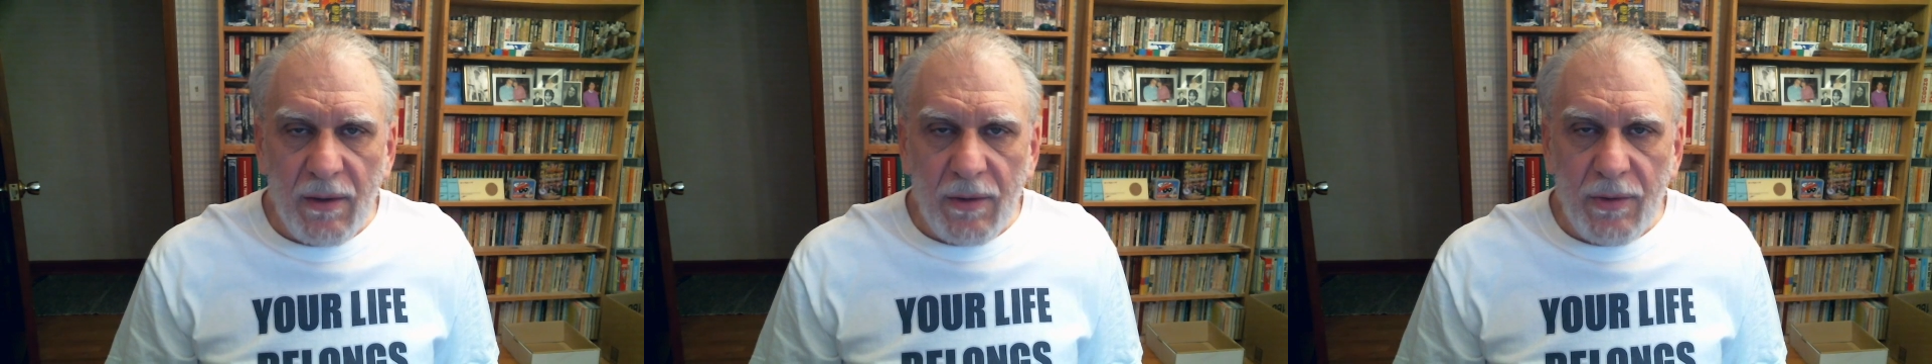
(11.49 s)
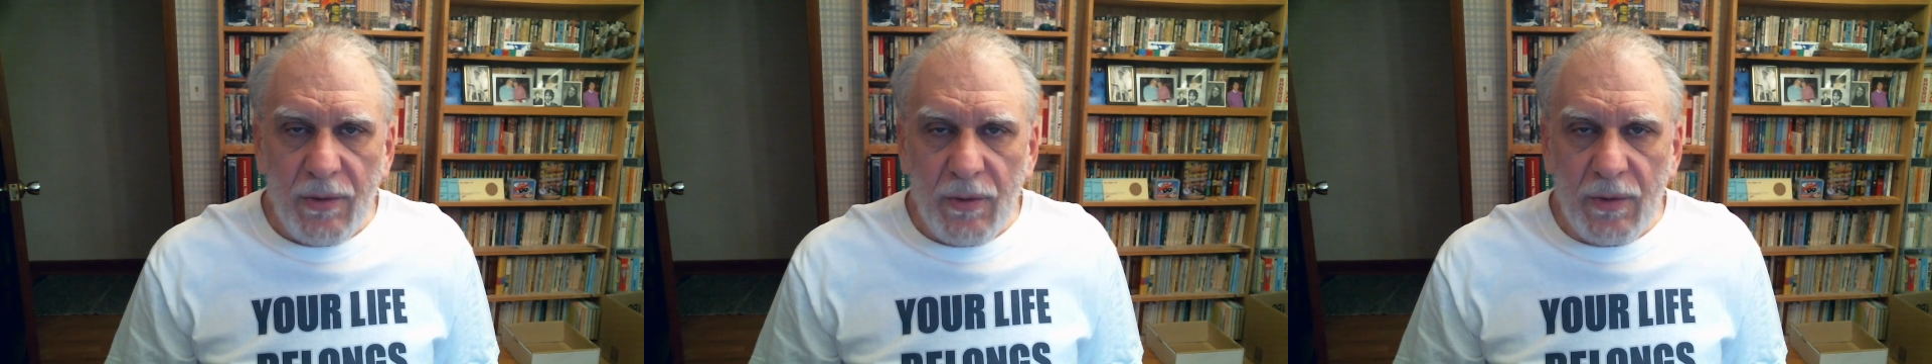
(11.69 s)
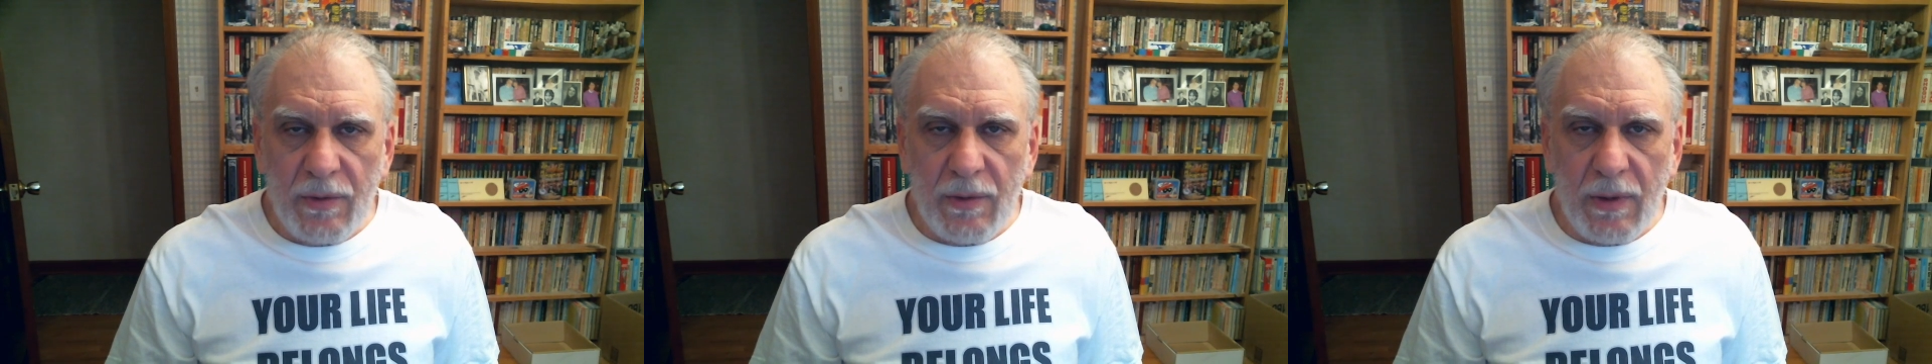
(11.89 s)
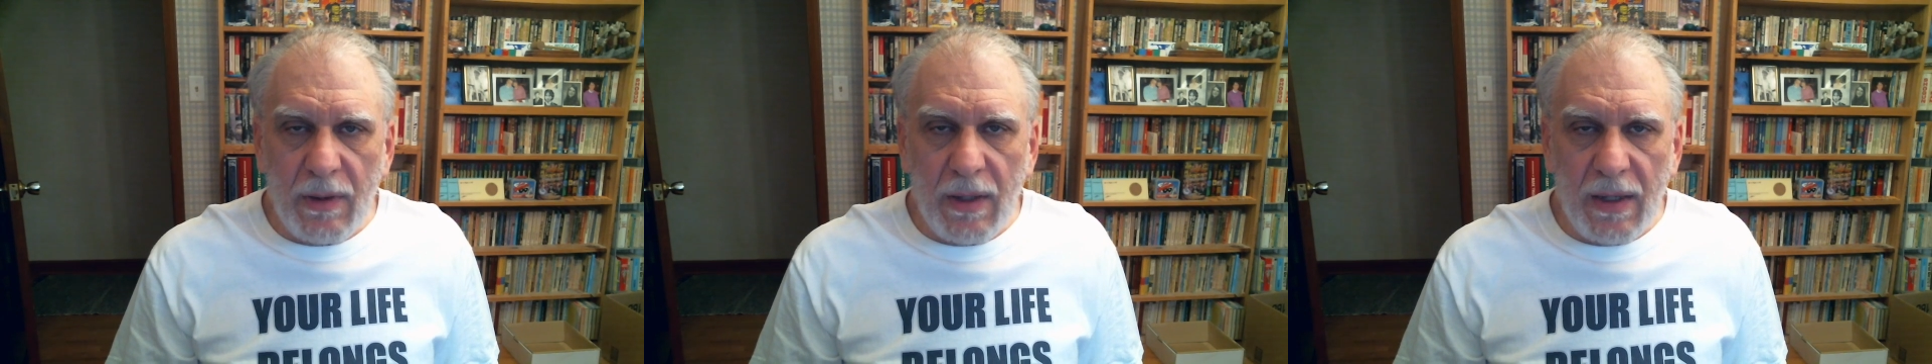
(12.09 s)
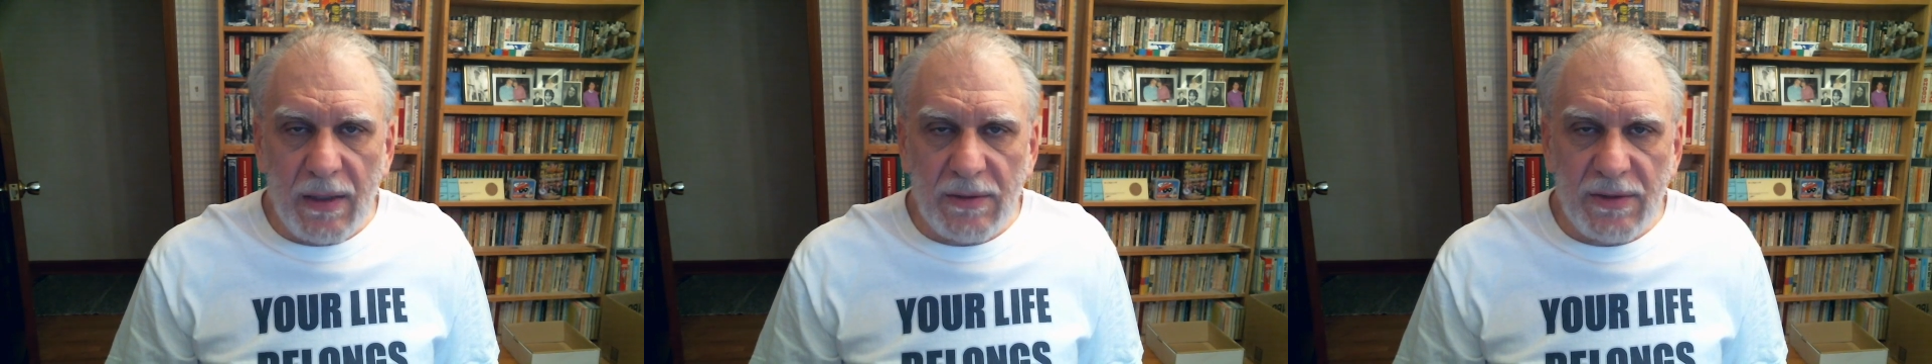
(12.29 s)
Who
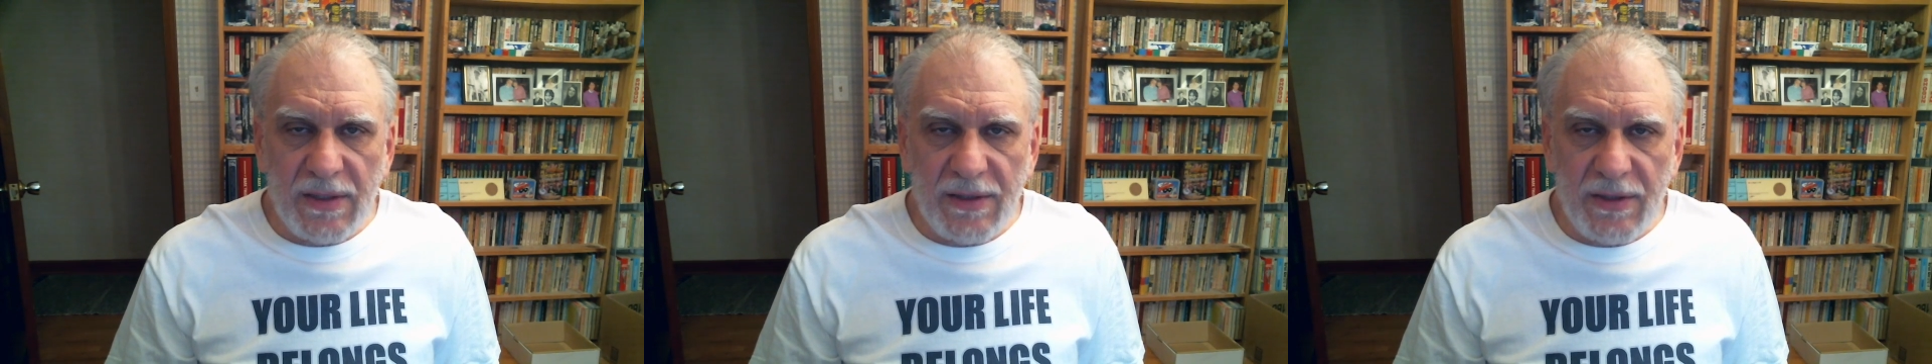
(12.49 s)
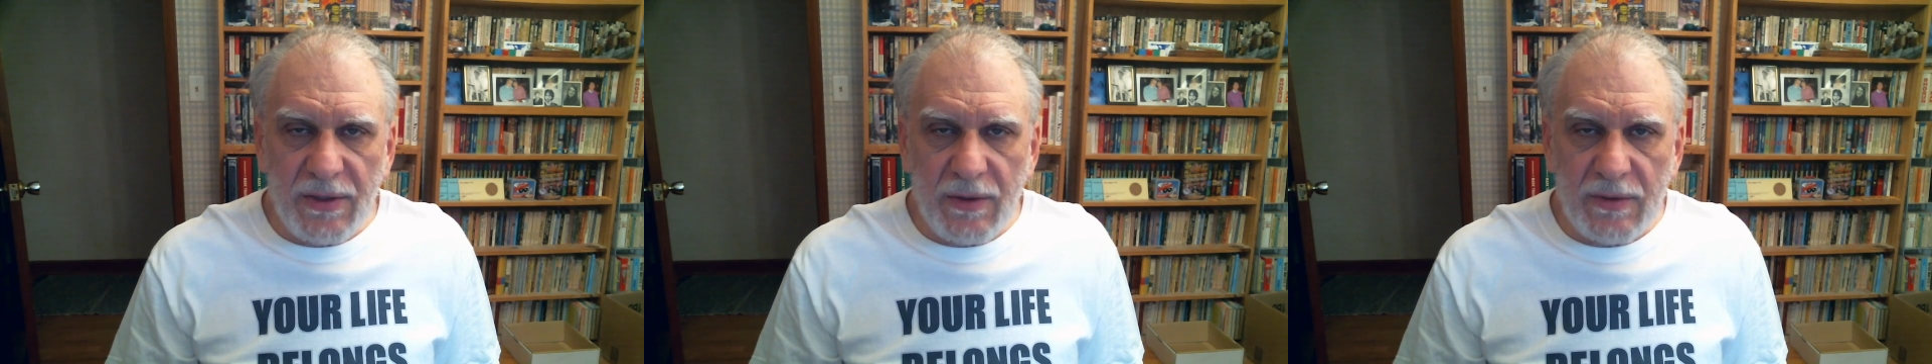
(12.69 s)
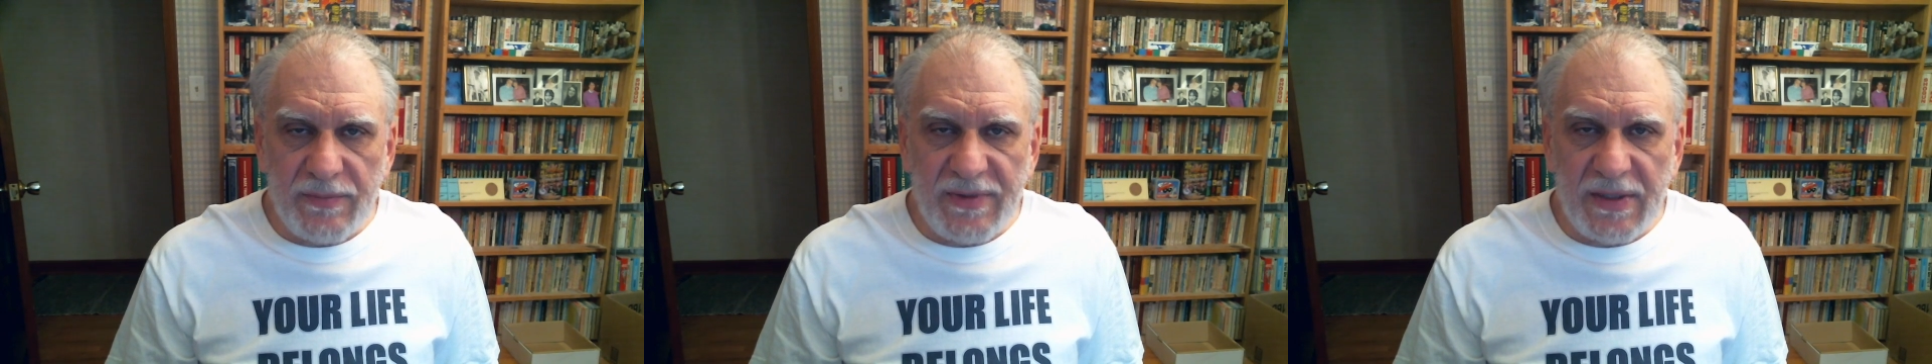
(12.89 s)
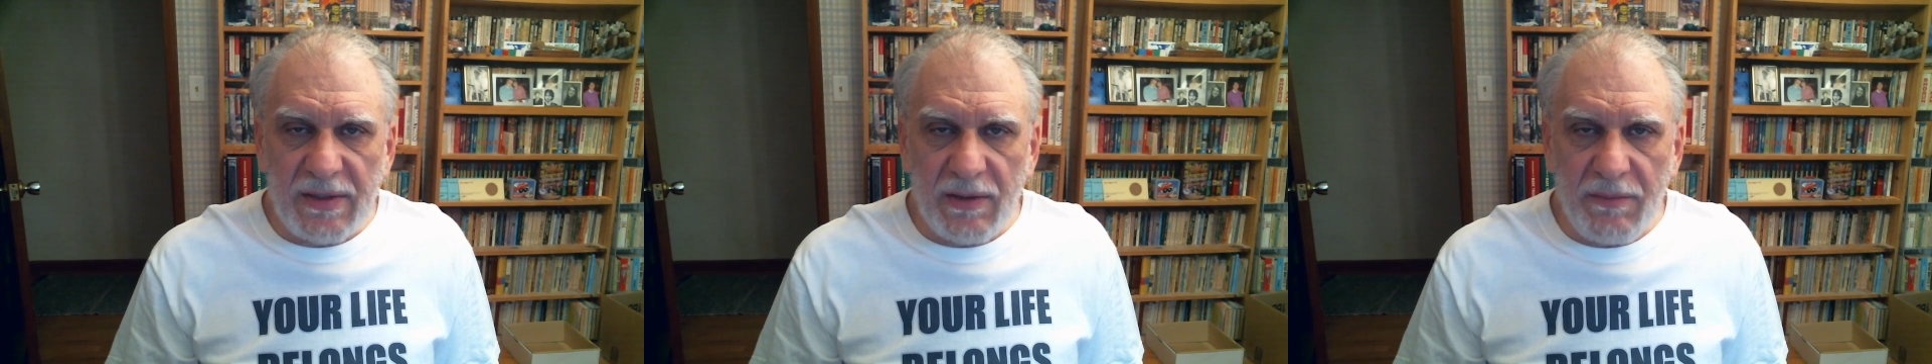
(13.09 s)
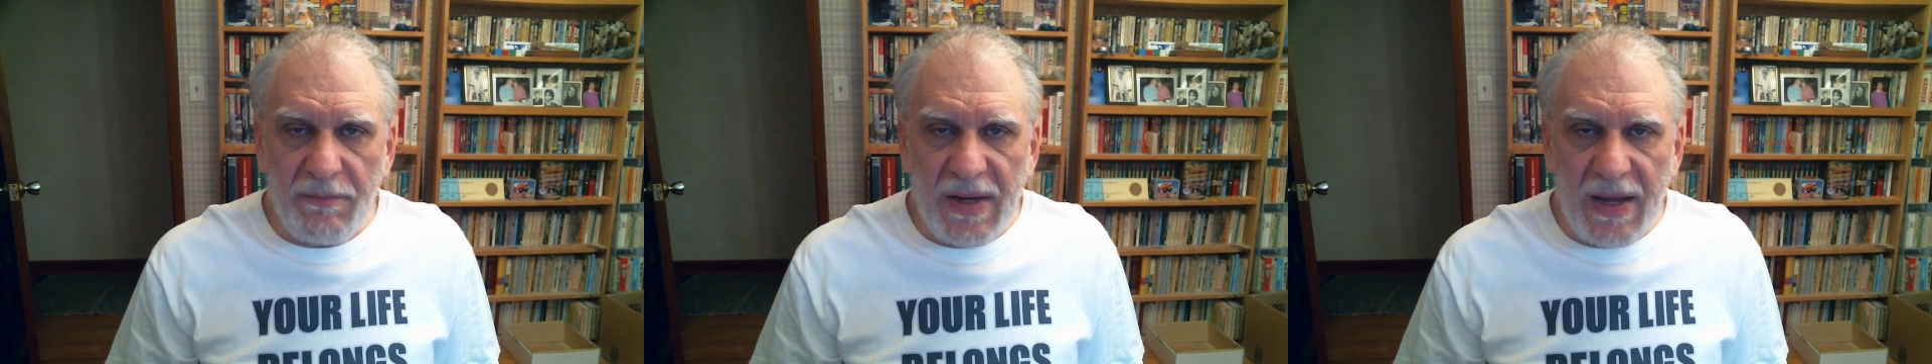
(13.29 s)
uh, should get to use a
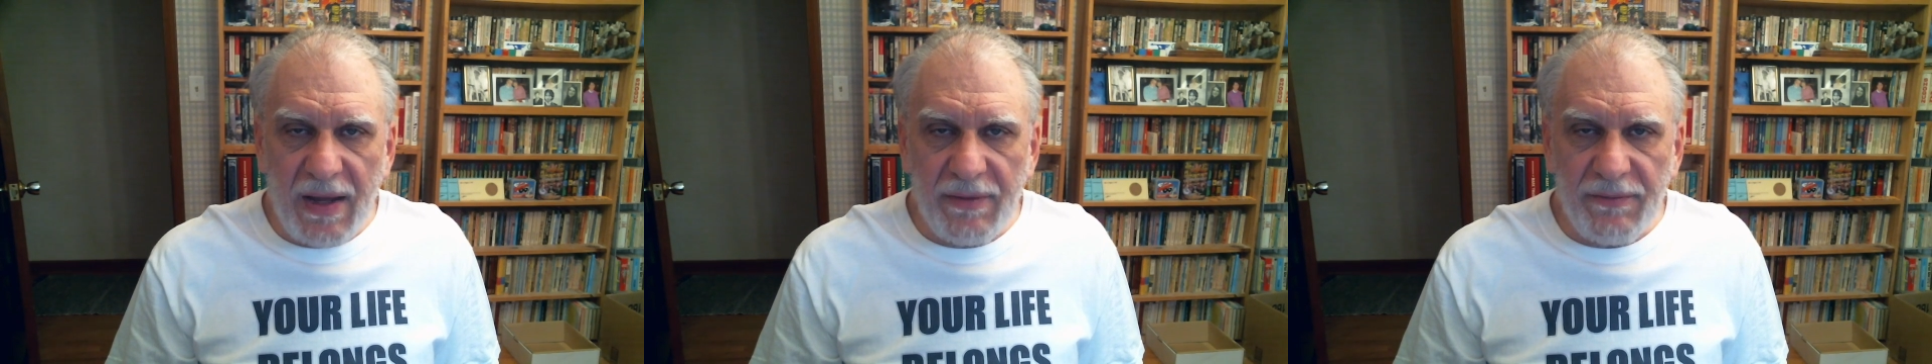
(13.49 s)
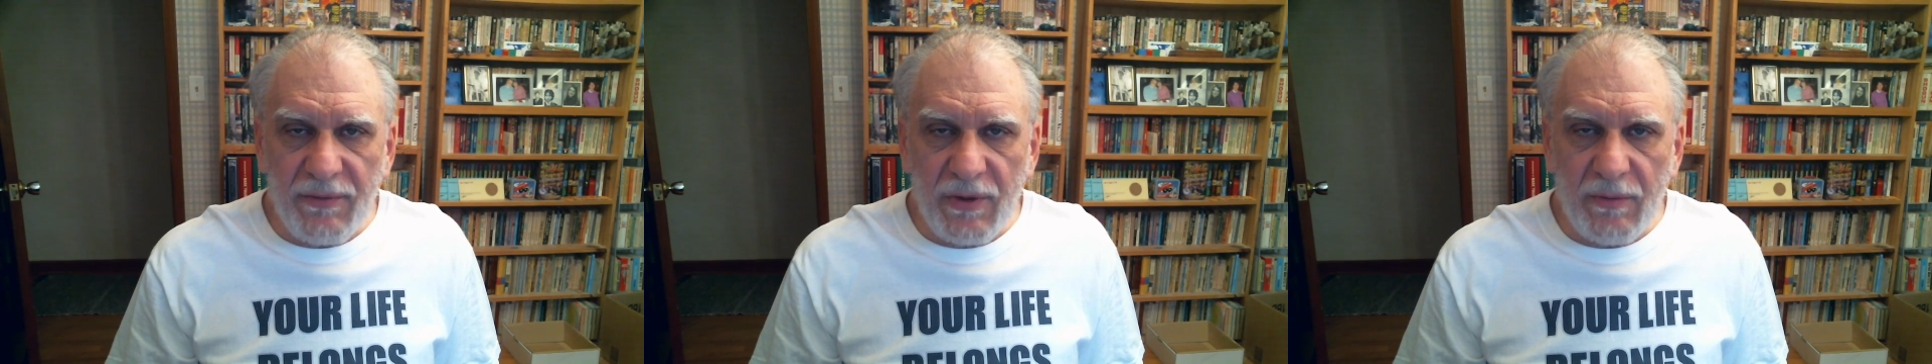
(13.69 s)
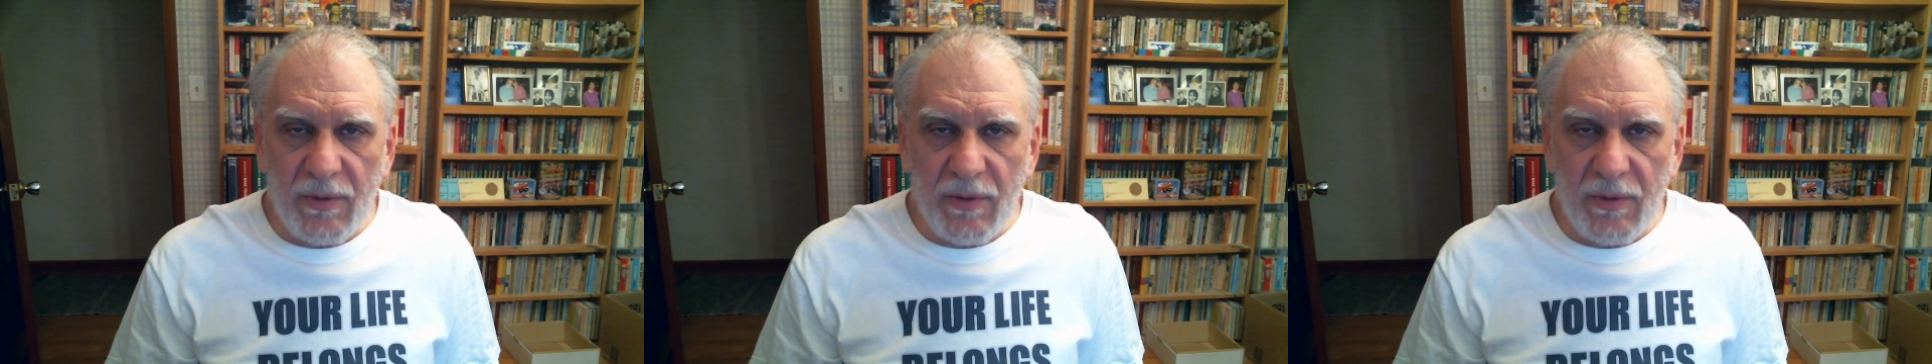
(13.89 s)
particular bathroom